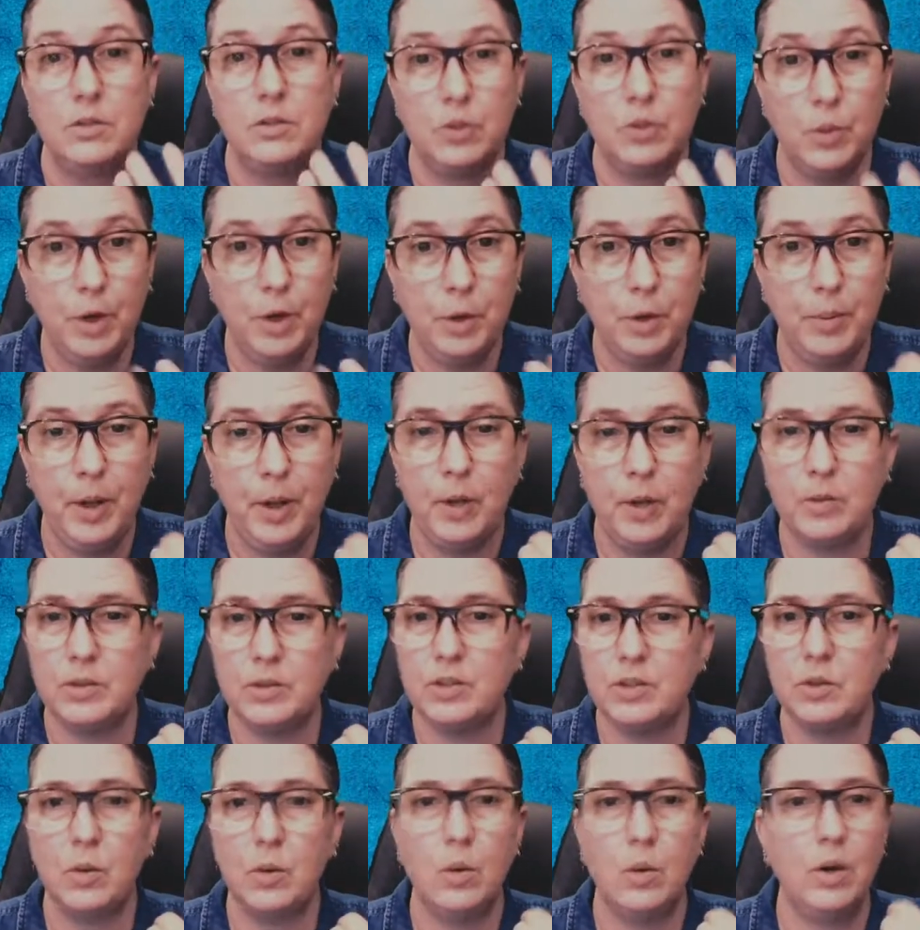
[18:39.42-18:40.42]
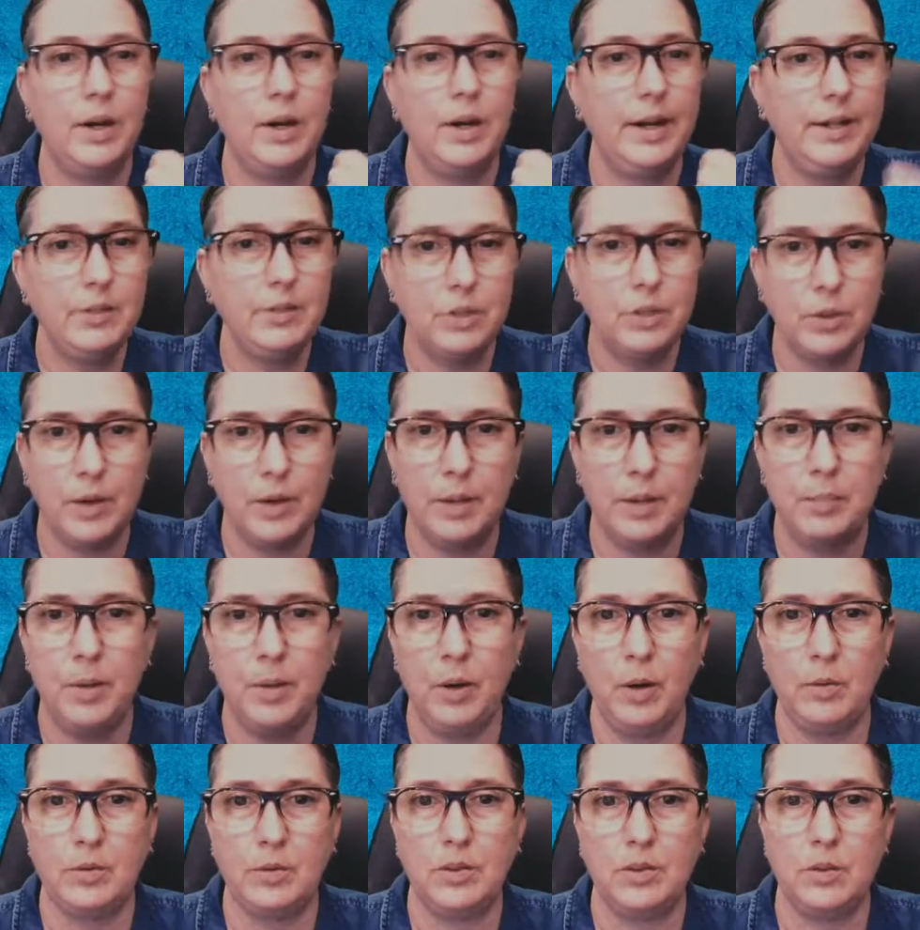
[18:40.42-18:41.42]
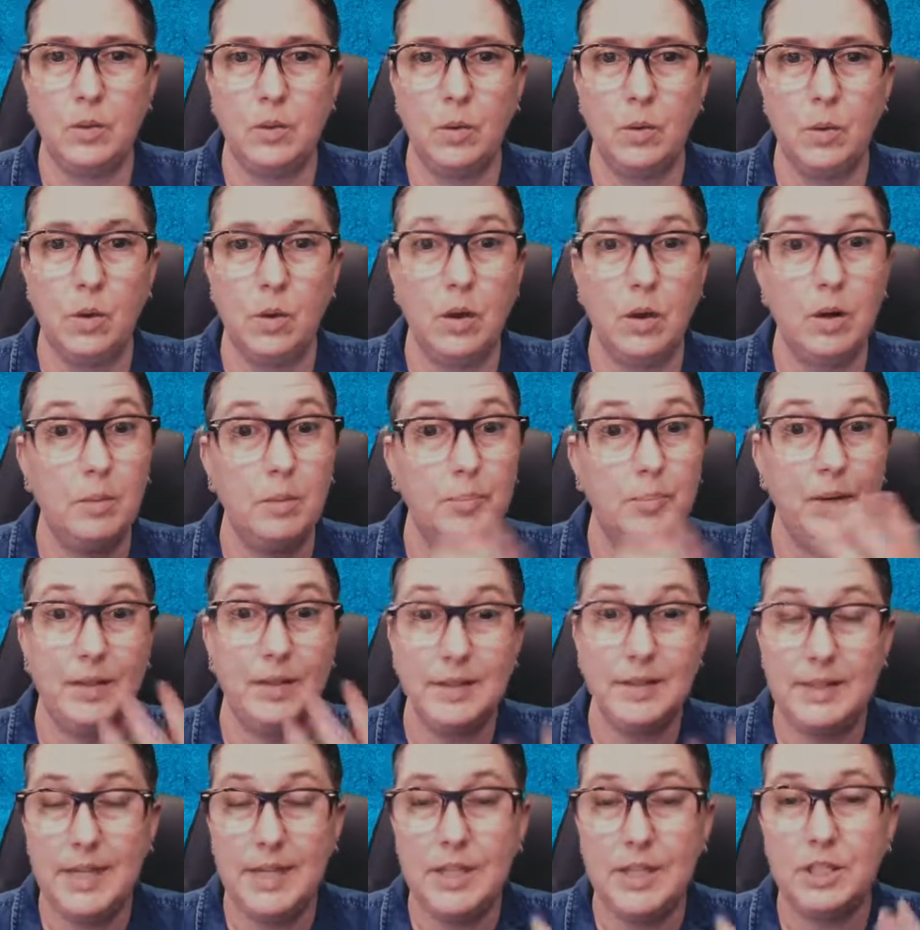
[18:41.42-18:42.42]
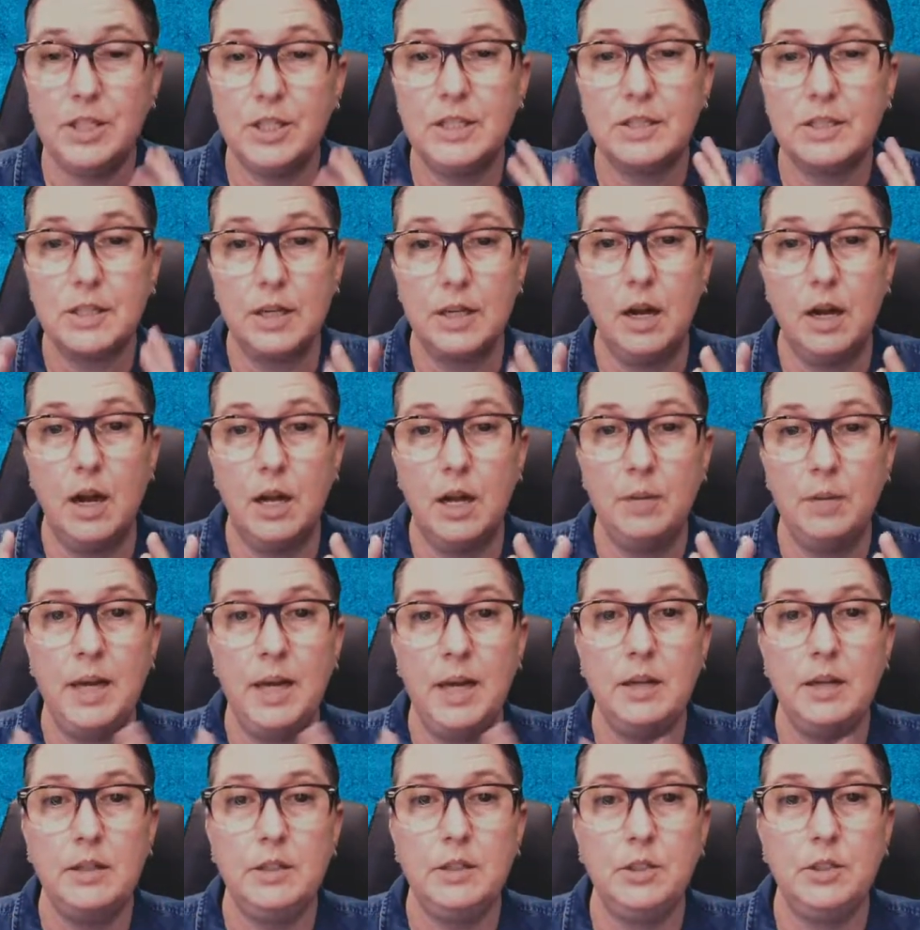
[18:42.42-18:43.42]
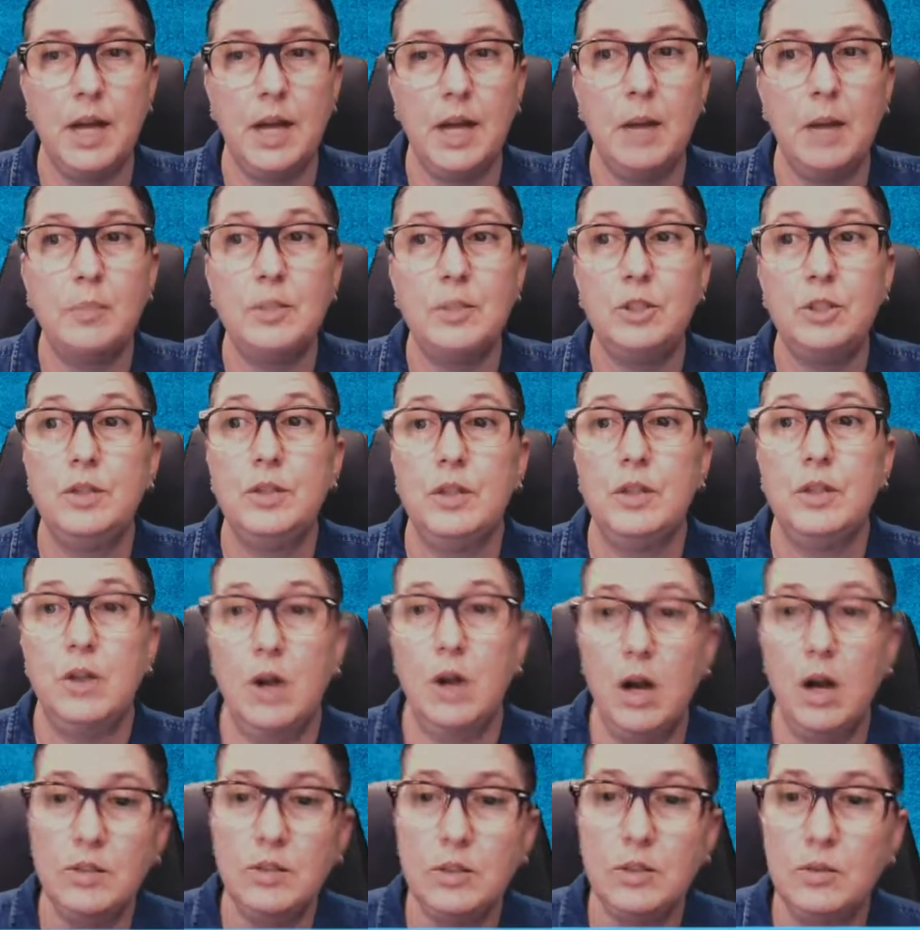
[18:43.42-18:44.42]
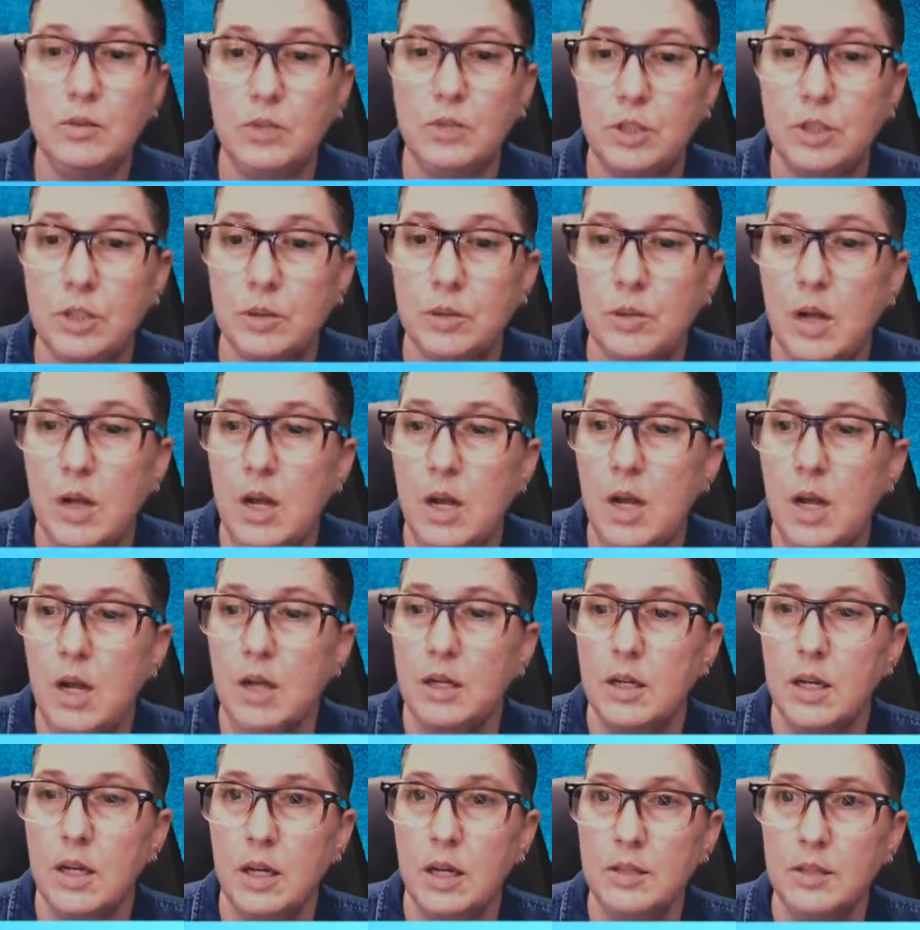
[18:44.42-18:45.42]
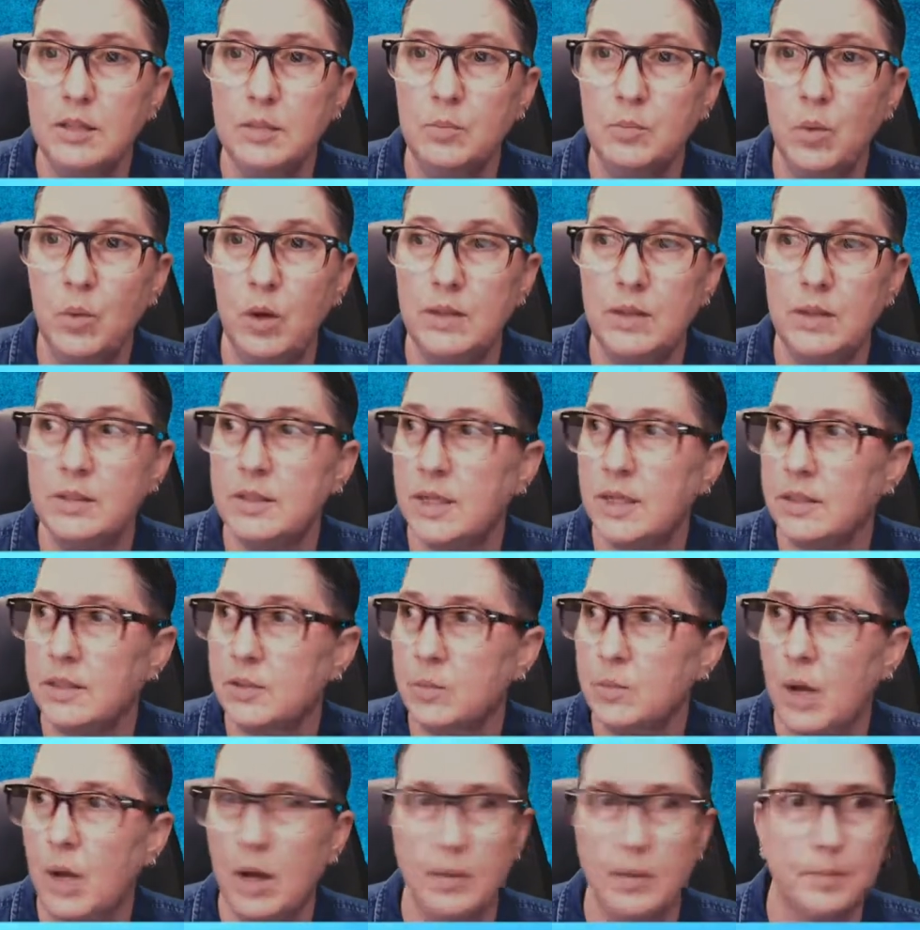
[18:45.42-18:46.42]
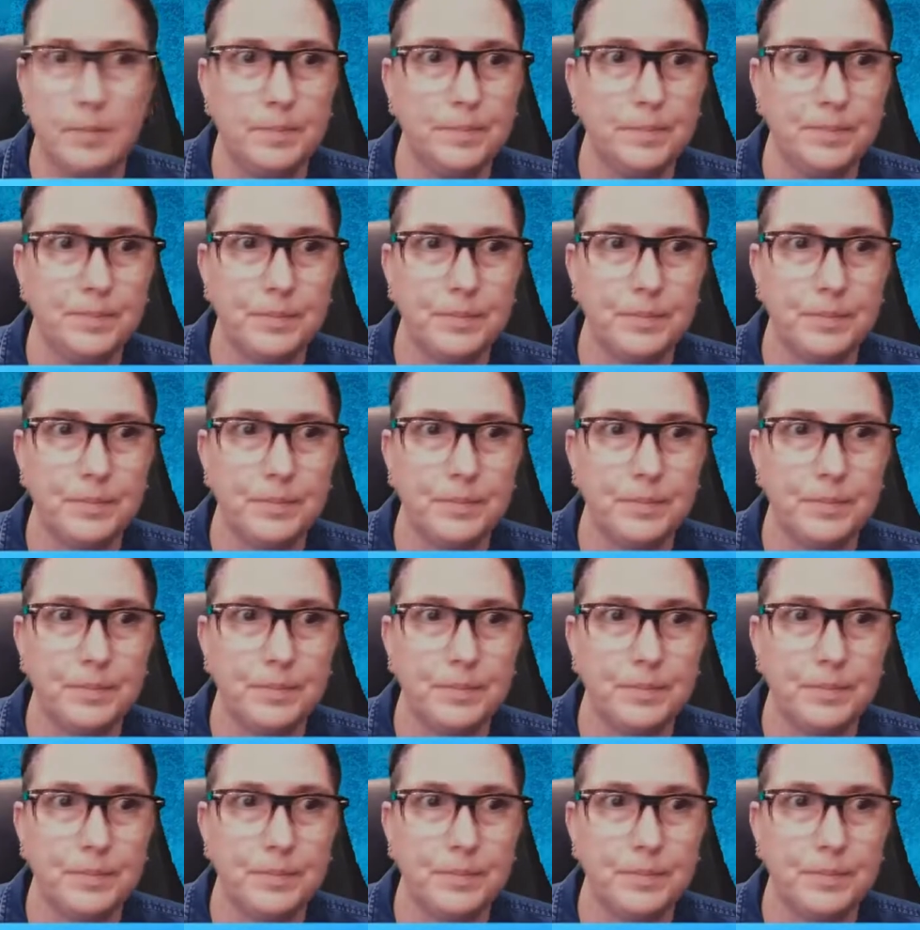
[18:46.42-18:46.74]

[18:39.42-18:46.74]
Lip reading: Twitter post, or an Instagram post, or presentation. It's going to automatically do that, but you can also do custom ones as well.